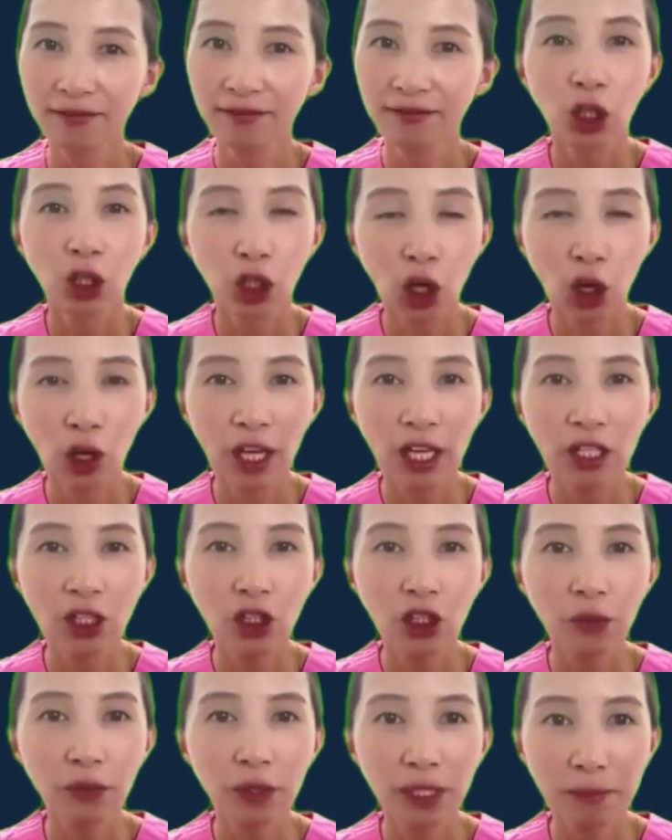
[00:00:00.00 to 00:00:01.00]
Knowledge
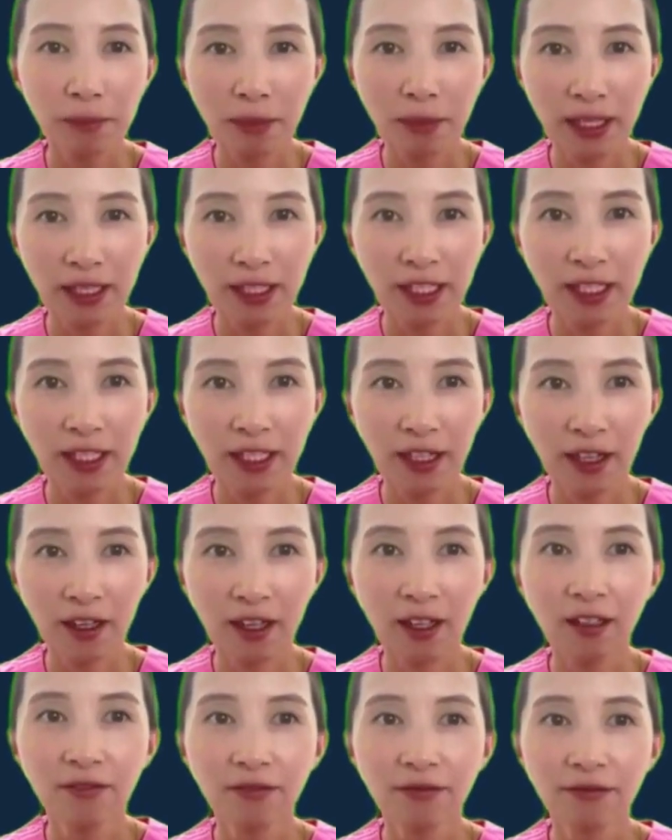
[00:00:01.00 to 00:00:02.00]
of
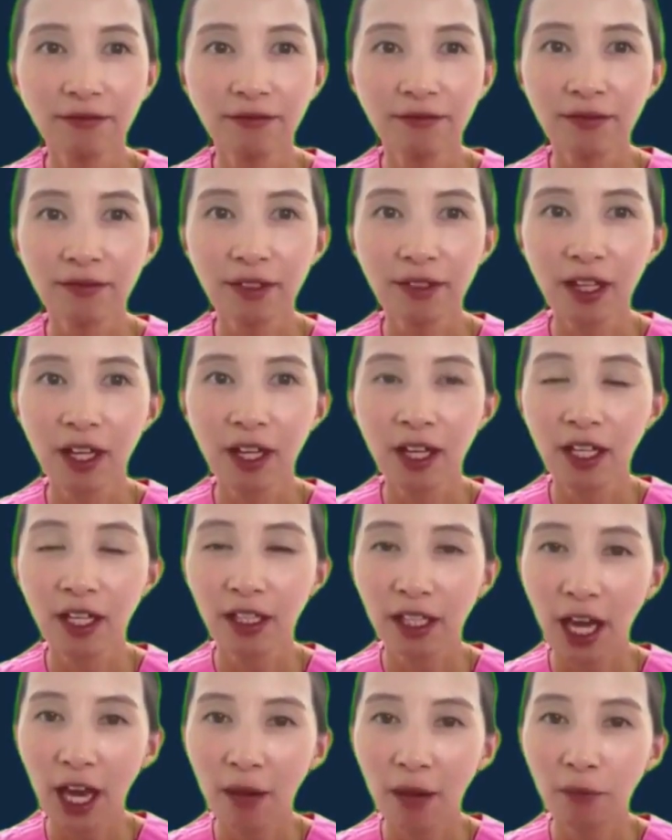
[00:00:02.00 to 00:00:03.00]
dementia,
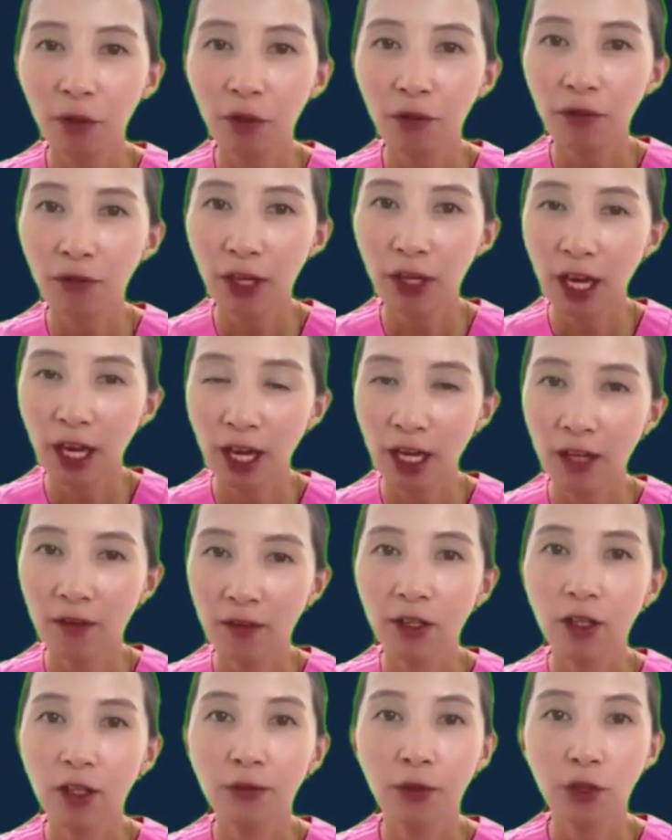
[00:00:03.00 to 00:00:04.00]
type of
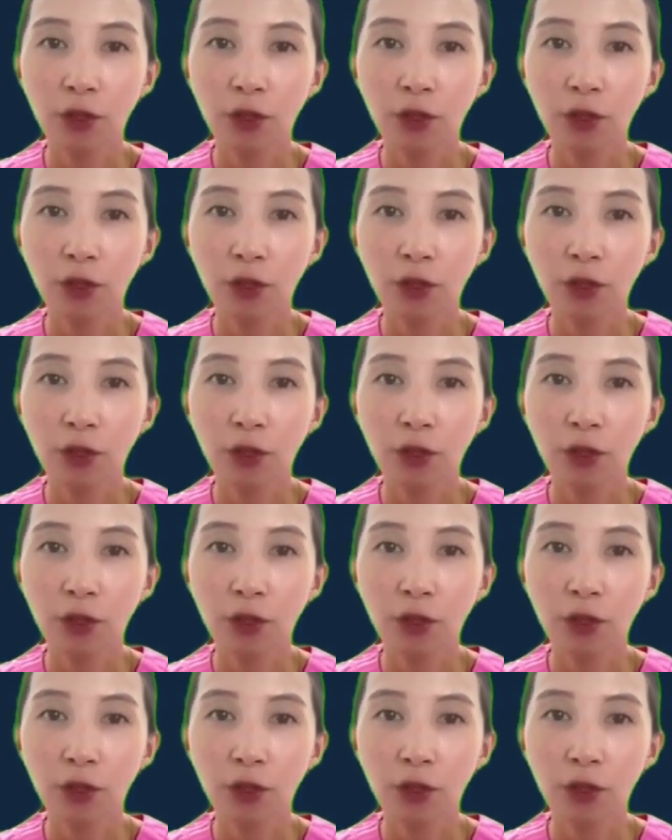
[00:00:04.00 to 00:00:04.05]
behavior of